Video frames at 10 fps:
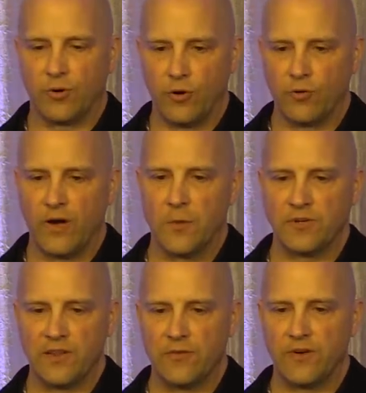program
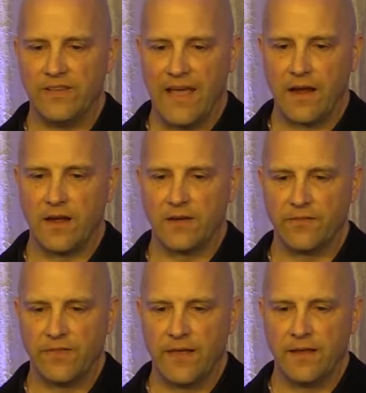delivery, that kind
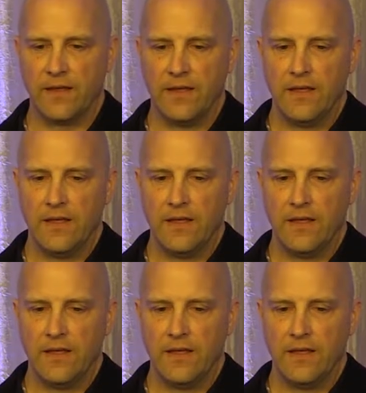of thing.